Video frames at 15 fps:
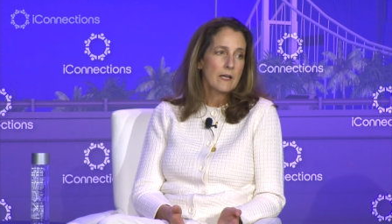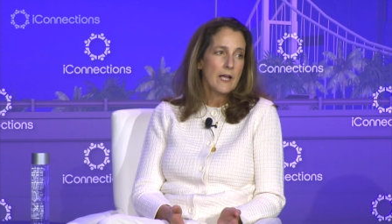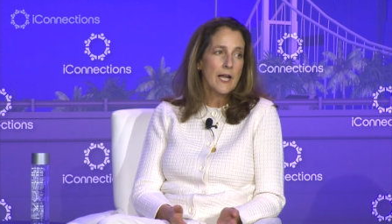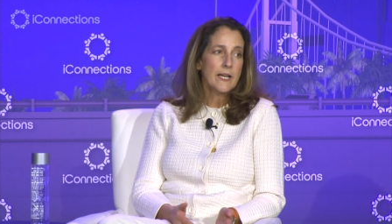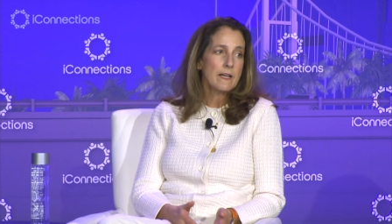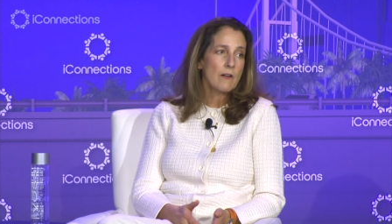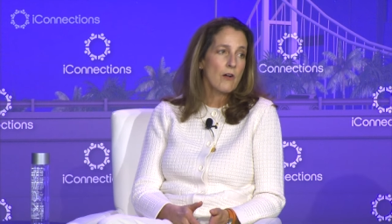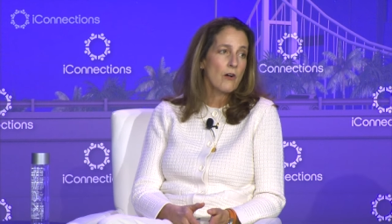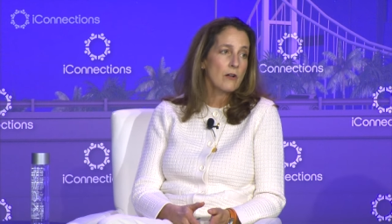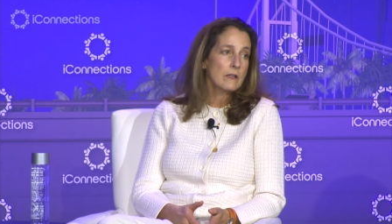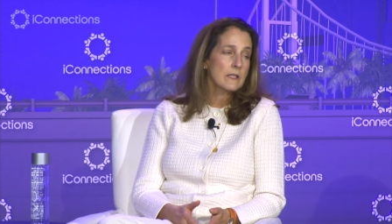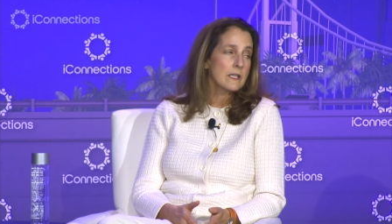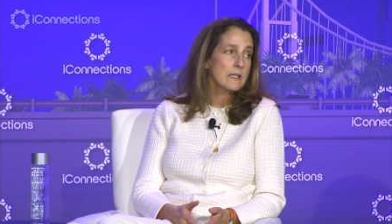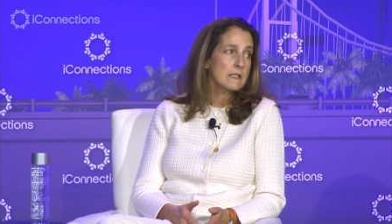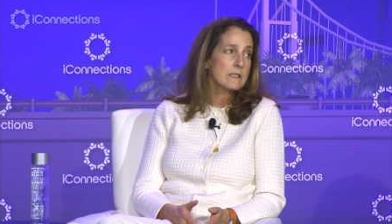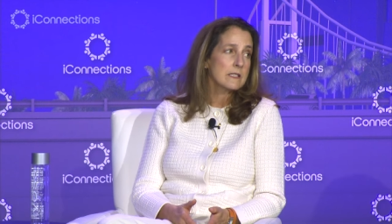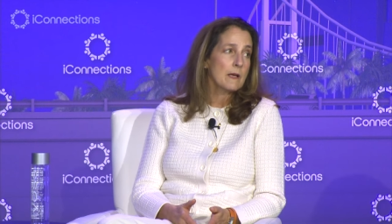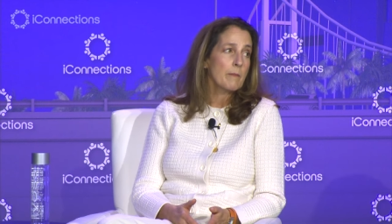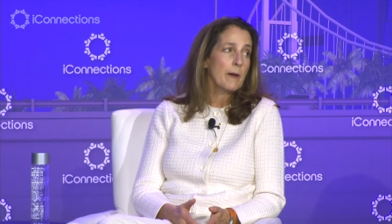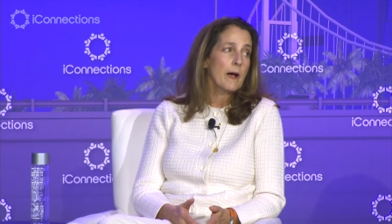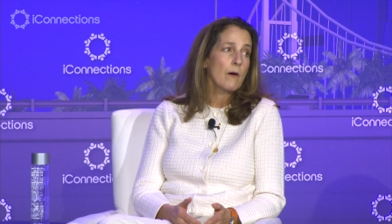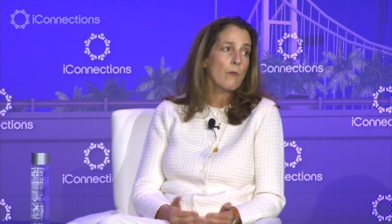And it all is
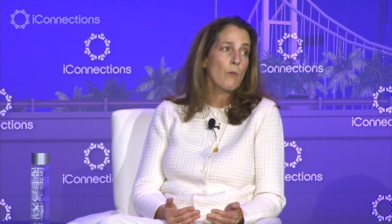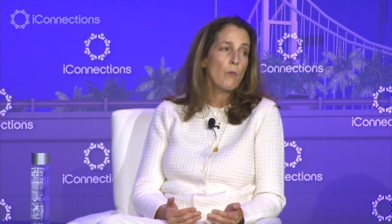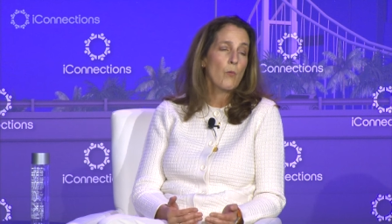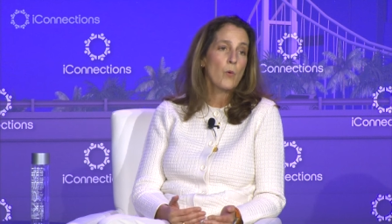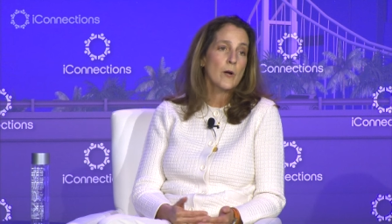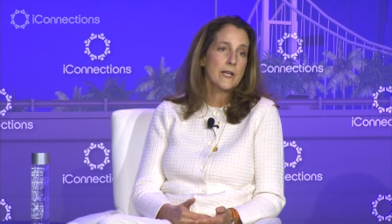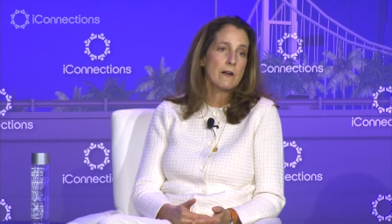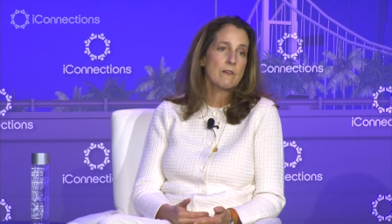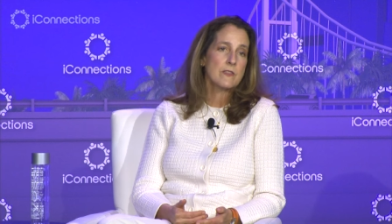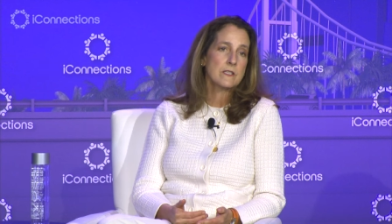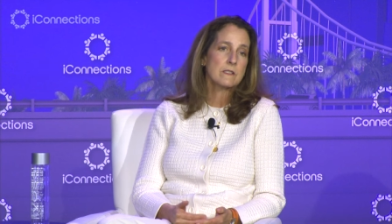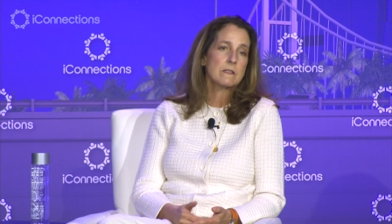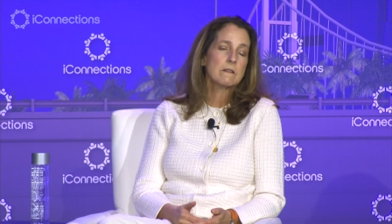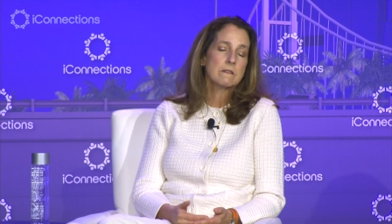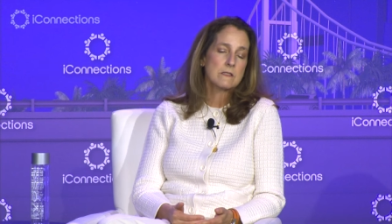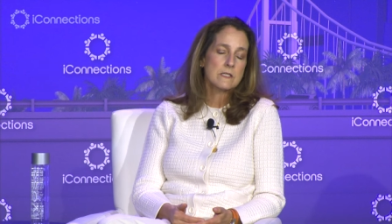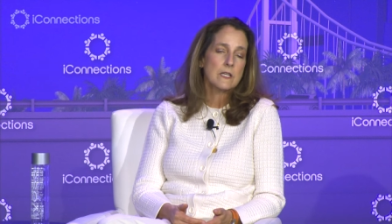about what are the skills